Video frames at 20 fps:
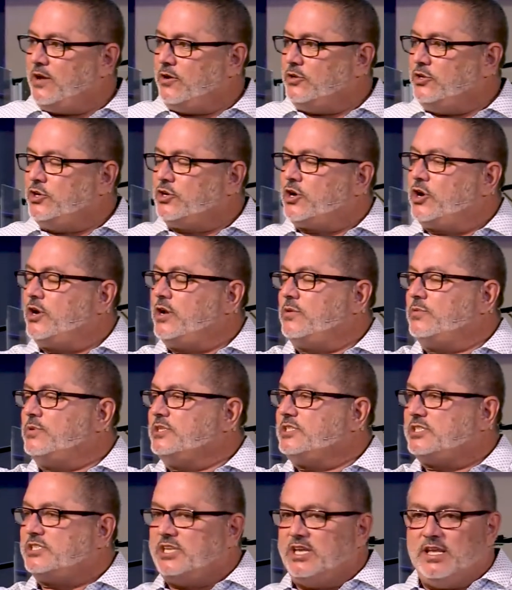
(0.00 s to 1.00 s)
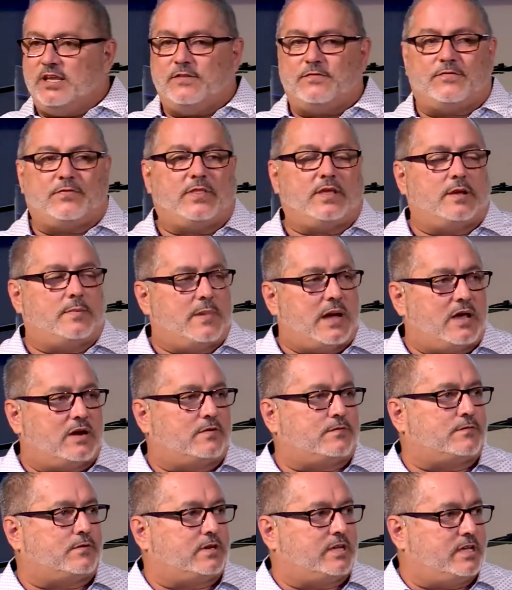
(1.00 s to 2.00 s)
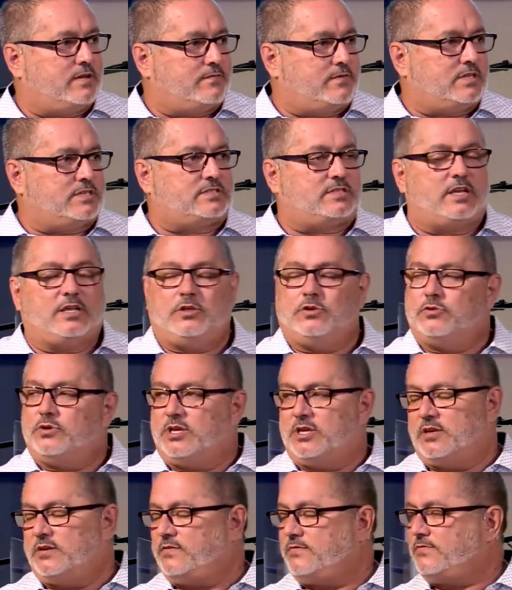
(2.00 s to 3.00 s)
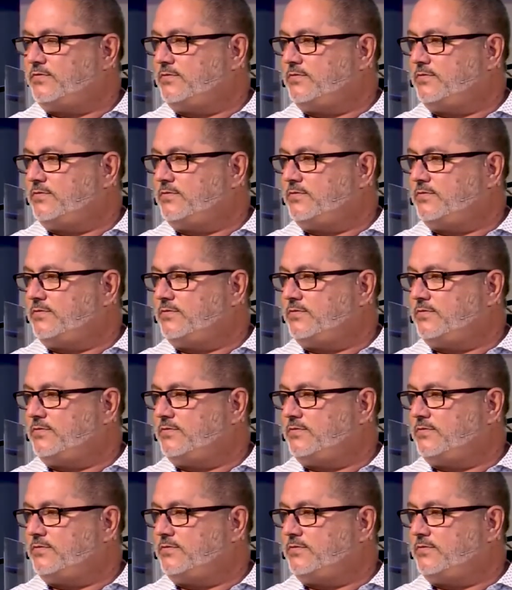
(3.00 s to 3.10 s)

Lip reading: You're going to receive the amount of forgiveness that you give.